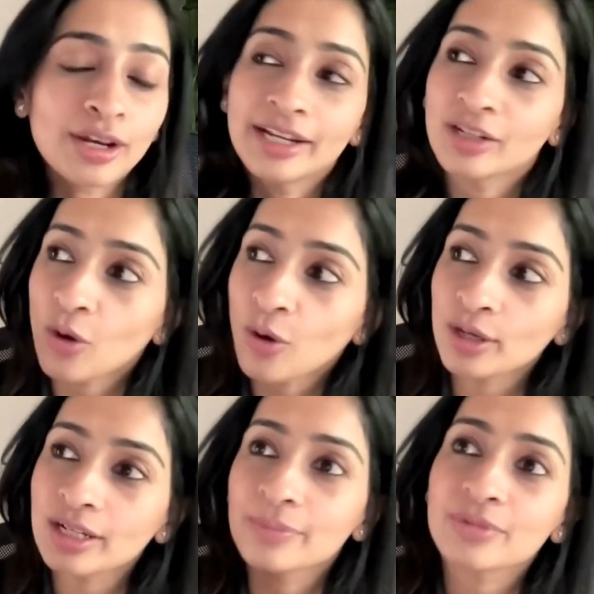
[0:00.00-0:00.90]
And it
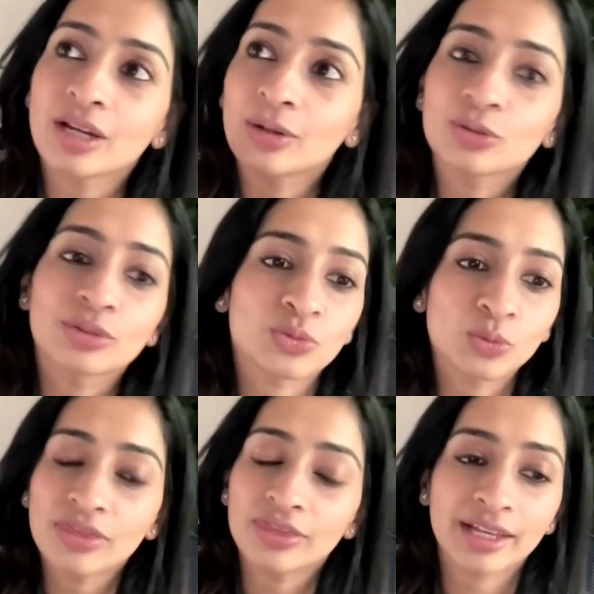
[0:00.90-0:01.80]
all comes down to this
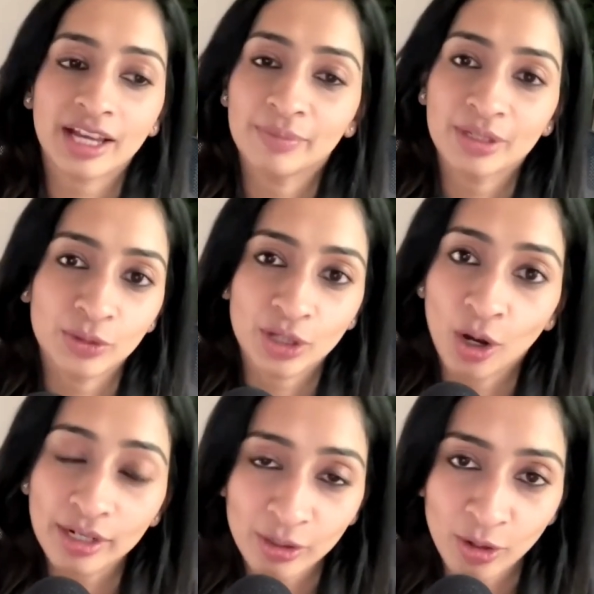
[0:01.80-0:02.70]
one thing I've been going
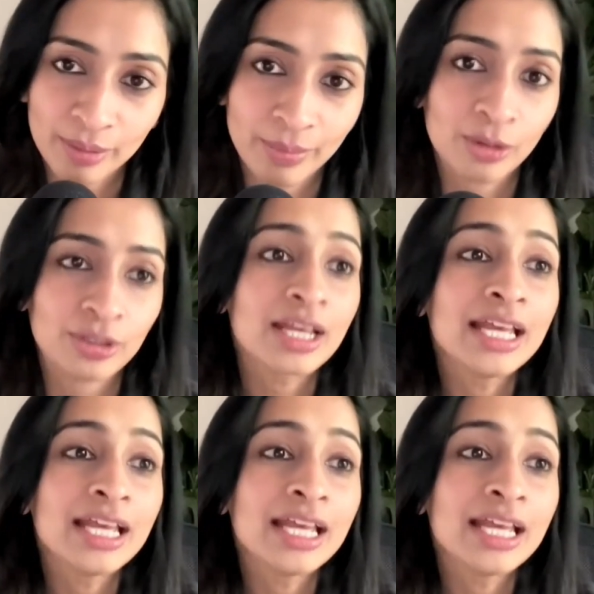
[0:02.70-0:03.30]
on and on about,